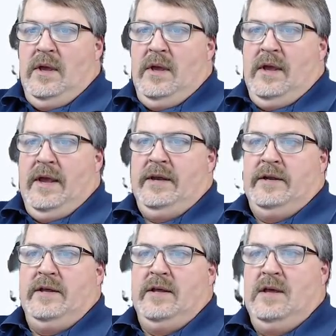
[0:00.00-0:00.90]
And
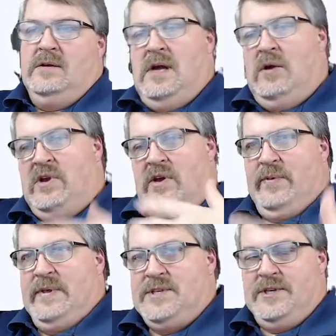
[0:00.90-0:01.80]
I'll cover
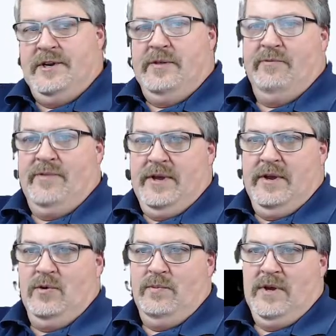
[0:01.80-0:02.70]
this in another
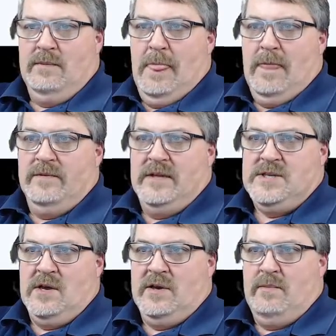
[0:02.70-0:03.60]
video, but this
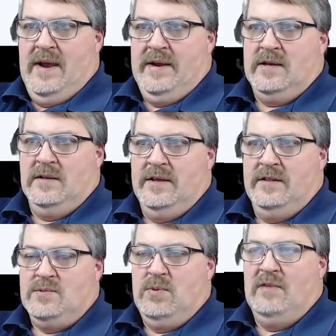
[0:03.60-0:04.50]

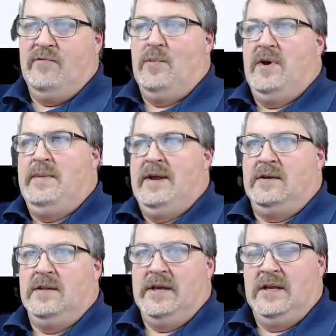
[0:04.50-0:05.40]
platform
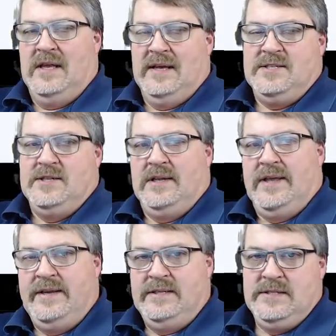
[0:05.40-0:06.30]
automatically collects the
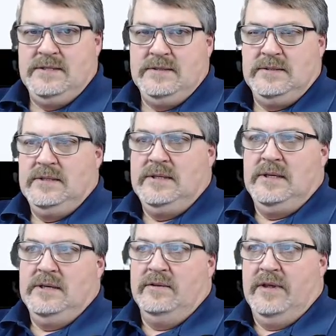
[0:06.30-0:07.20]
leads
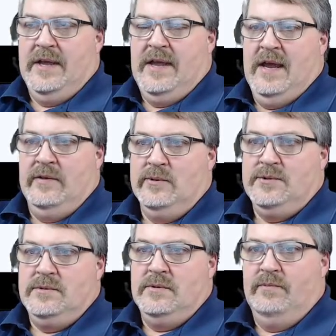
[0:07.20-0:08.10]
that it
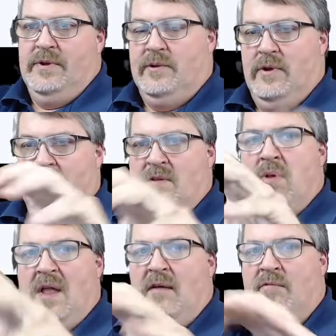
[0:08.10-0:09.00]
gathers, but they're in the
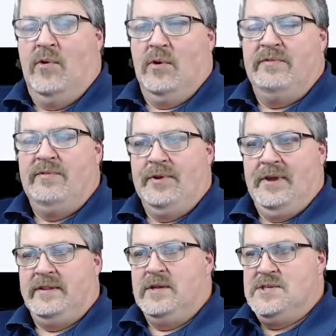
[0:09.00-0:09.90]
platform. If you want to
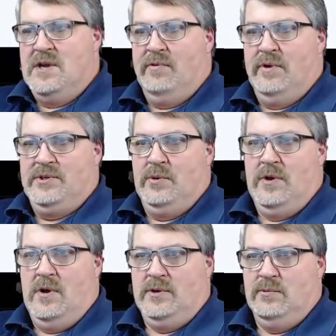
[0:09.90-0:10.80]
get those over into an
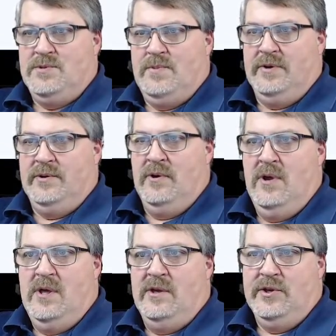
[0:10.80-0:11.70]
autoresponder,
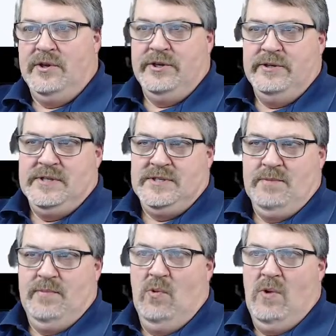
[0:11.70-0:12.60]
you can use a
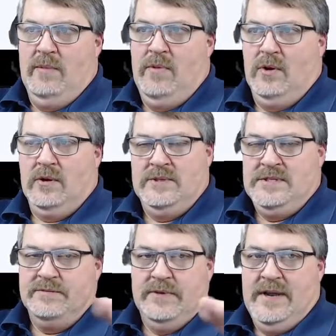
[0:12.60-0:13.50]
simple webhook, which
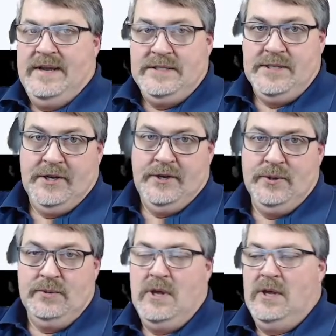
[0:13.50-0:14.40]
is very easy to
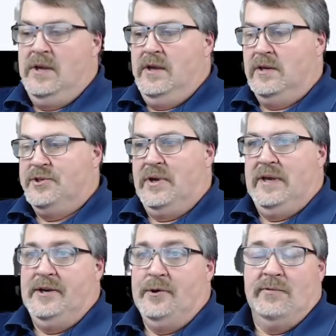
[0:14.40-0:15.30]
do. And I'll show you how
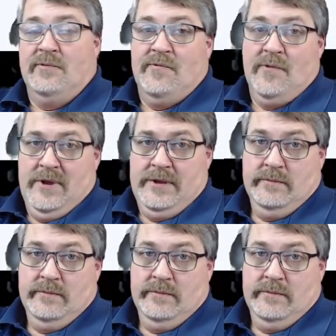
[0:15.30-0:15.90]
to do it for free.